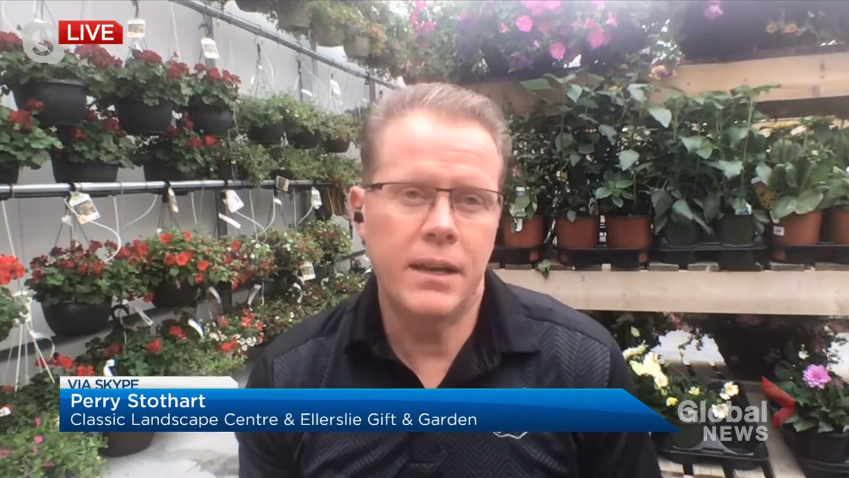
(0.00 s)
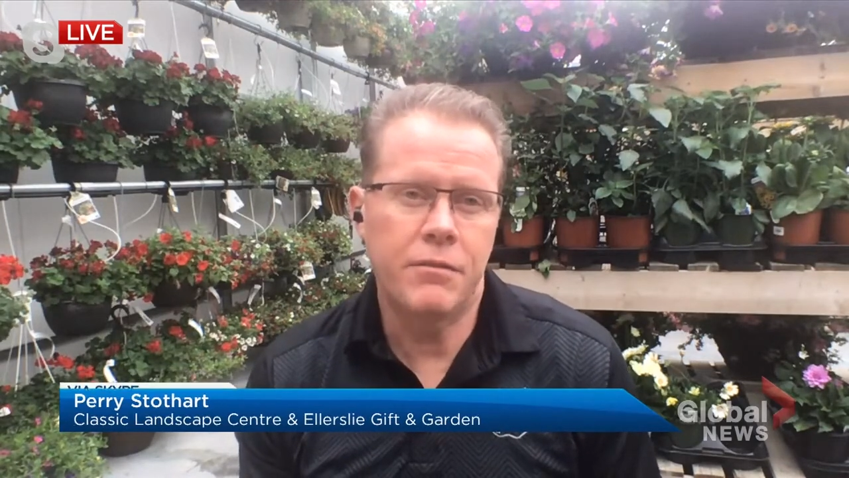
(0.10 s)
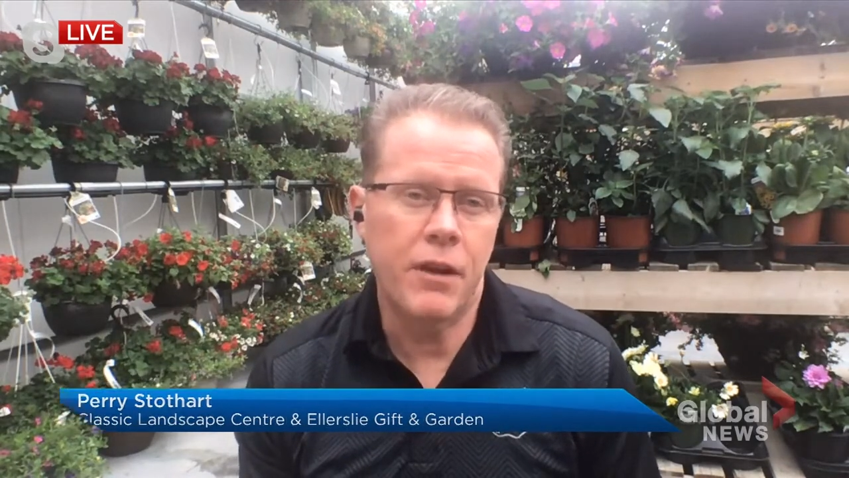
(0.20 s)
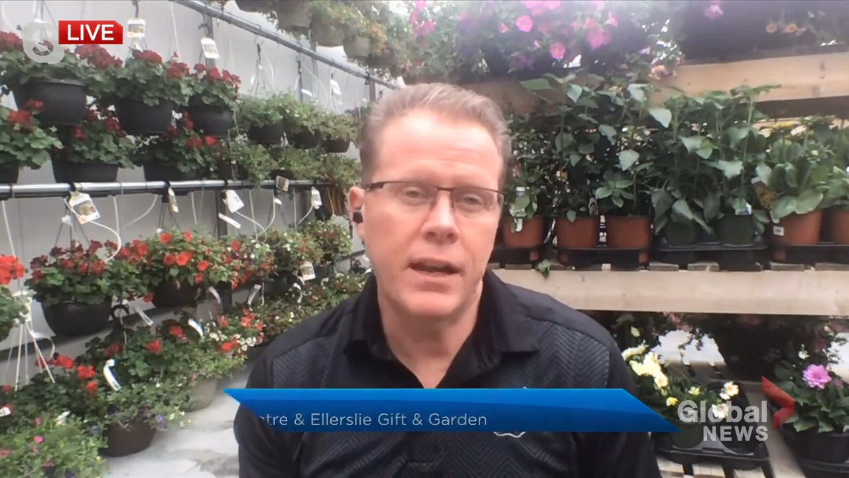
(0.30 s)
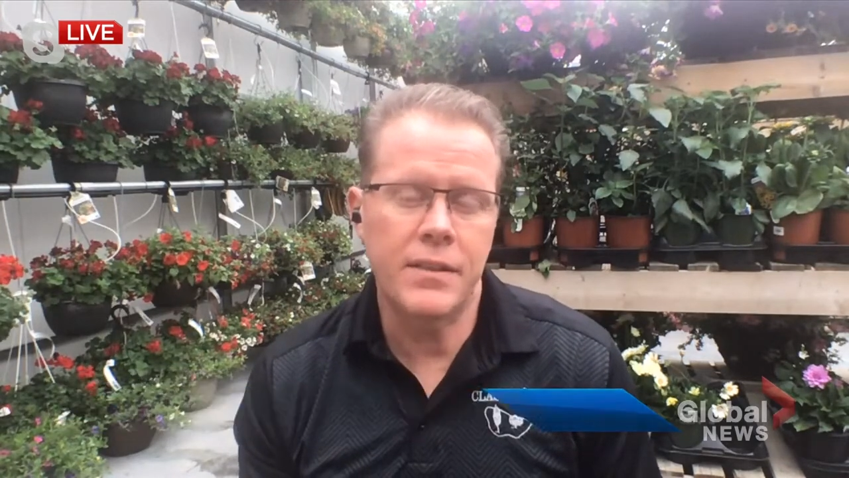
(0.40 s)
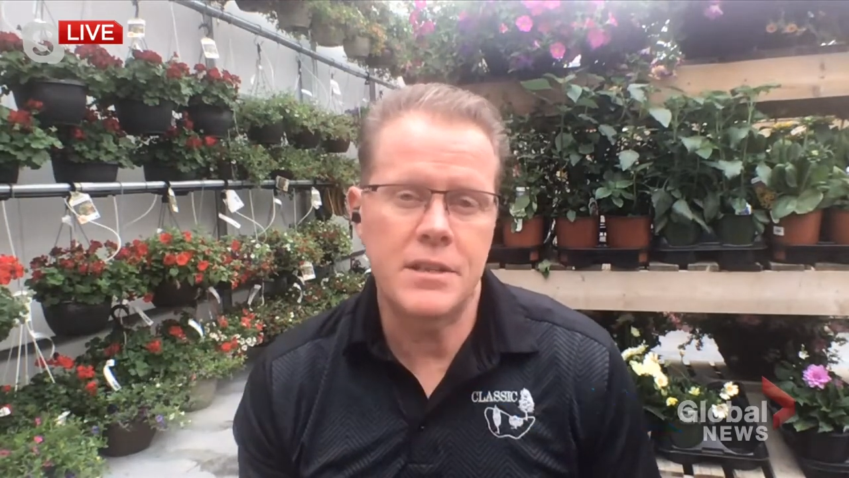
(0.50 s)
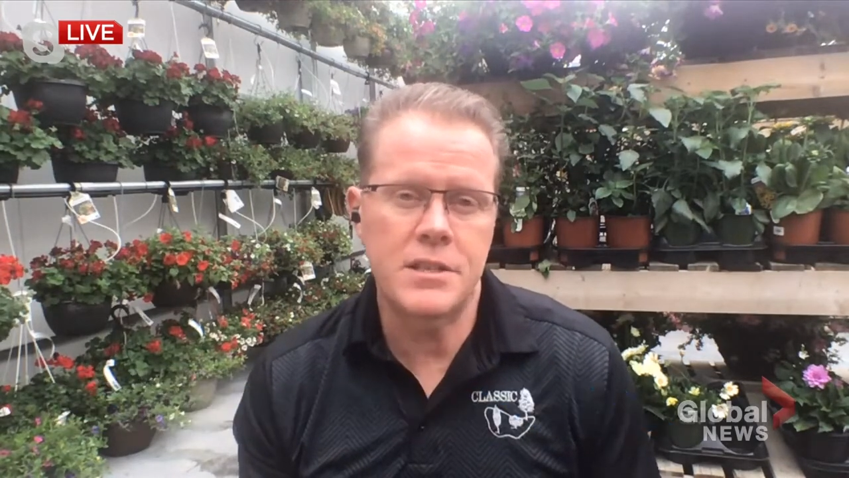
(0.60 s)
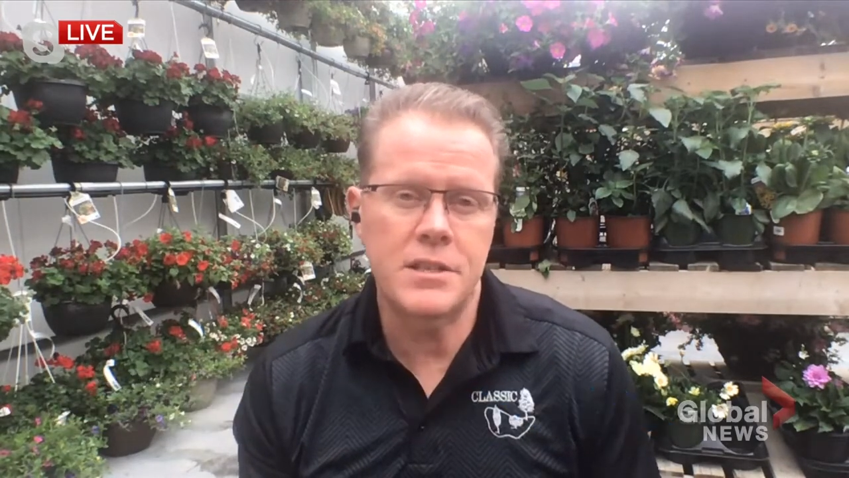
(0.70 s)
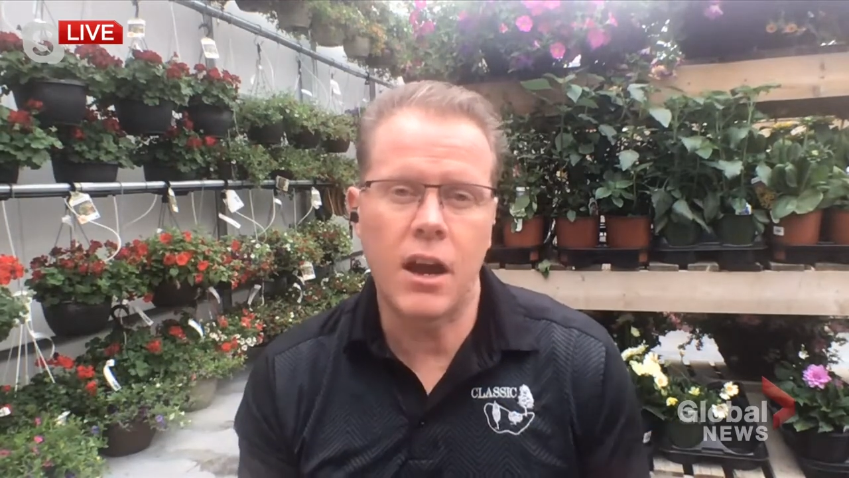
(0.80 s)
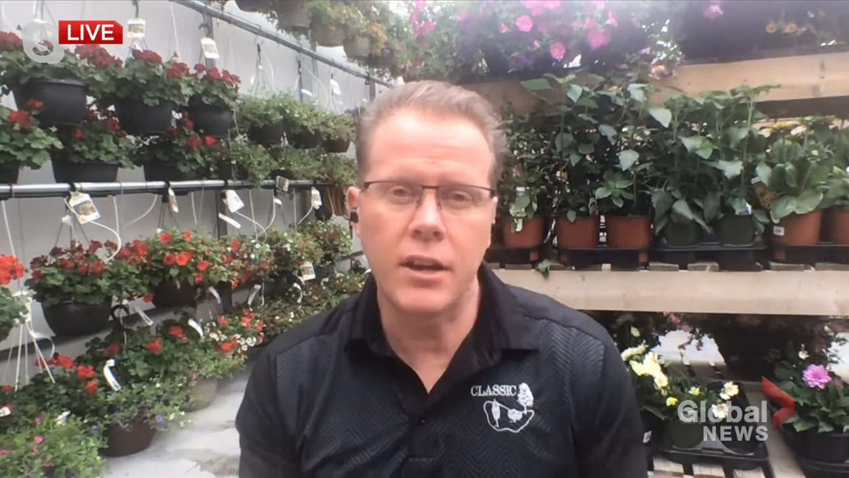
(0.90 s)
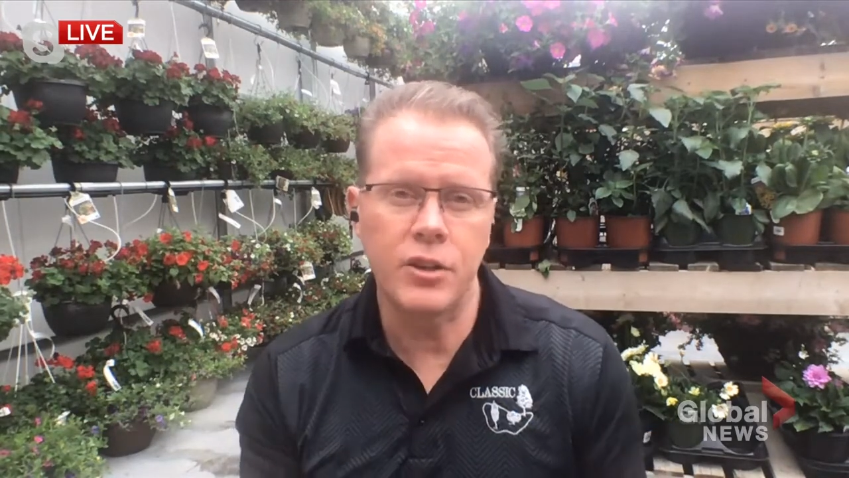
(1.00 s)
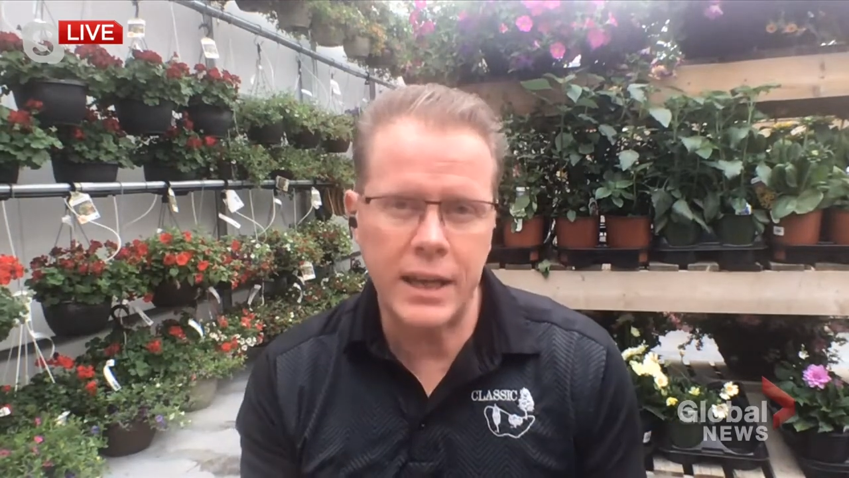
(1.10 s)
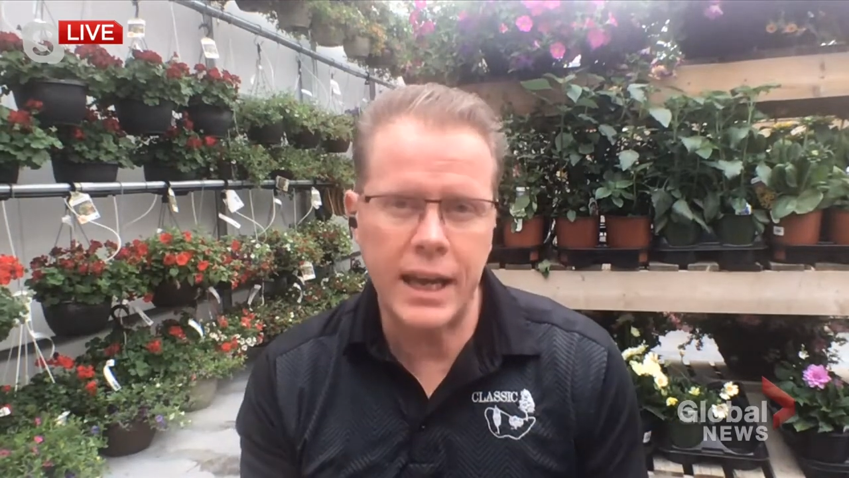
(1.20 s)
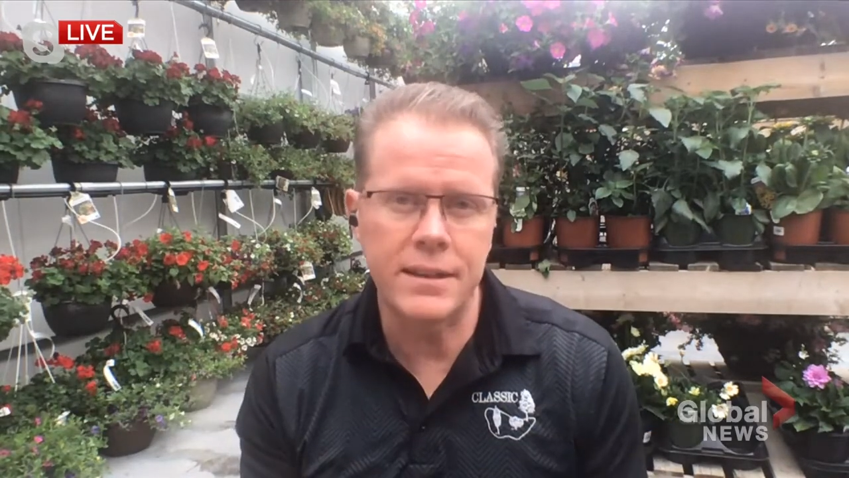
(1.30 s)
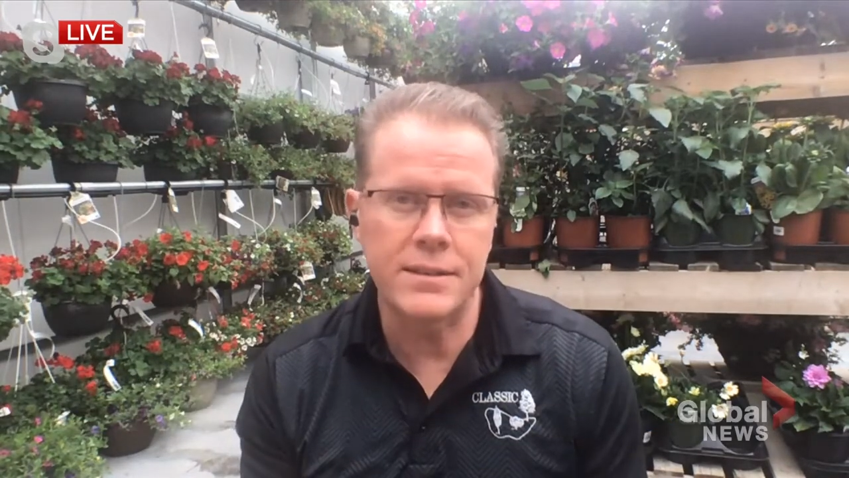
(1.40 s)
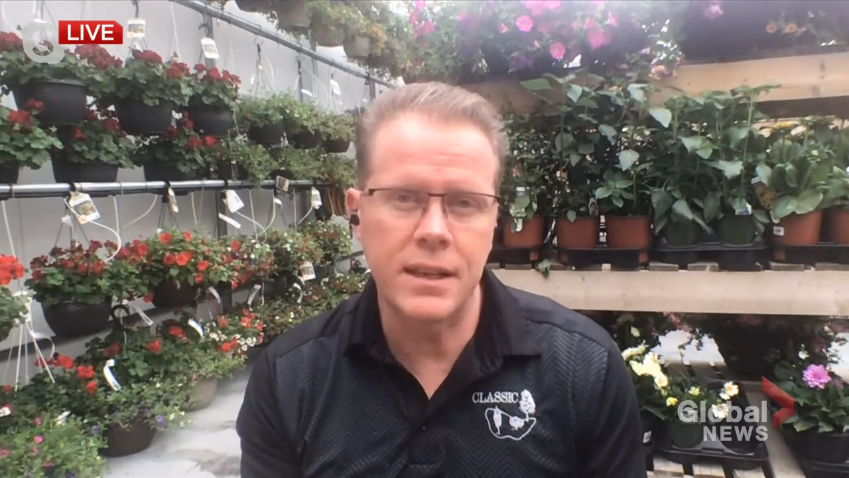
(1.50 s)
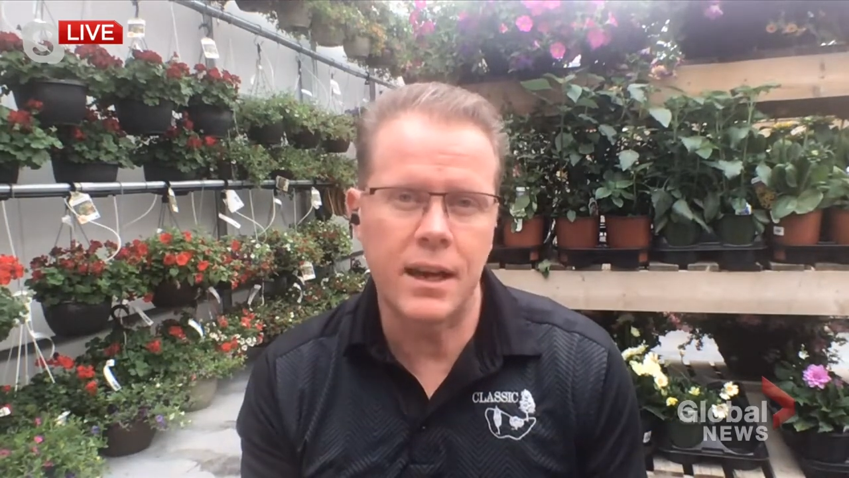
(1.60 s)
And frankly, the sod you get,